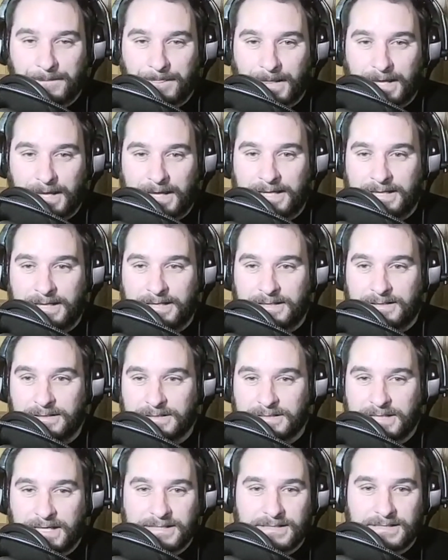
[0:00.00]
and the
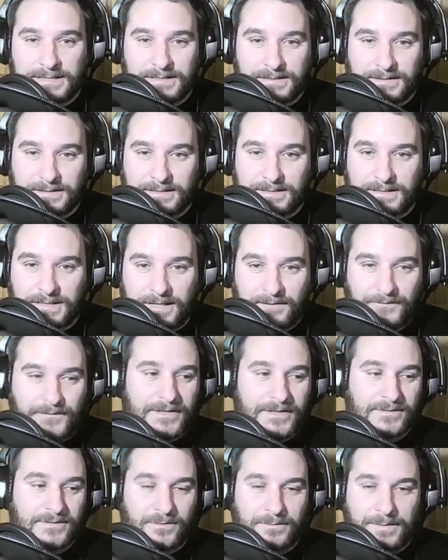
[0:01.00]
Texans'
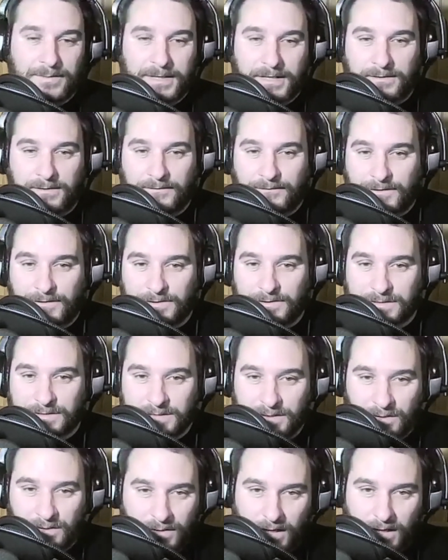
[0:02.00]
defense would be on the field
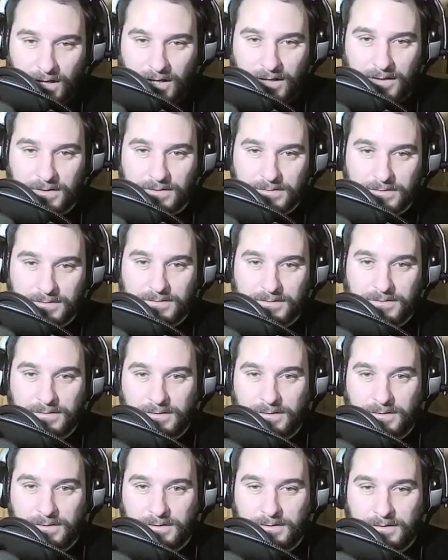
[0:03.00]
so long
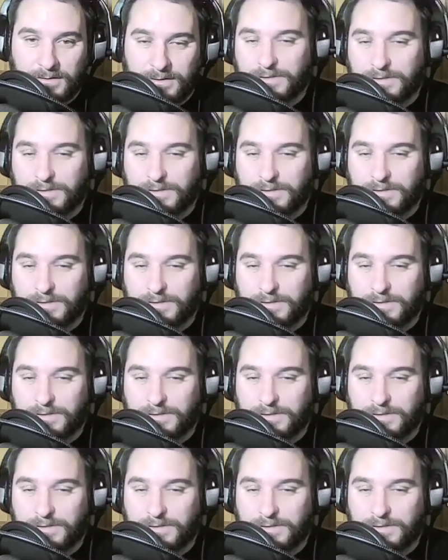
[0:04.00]
that they were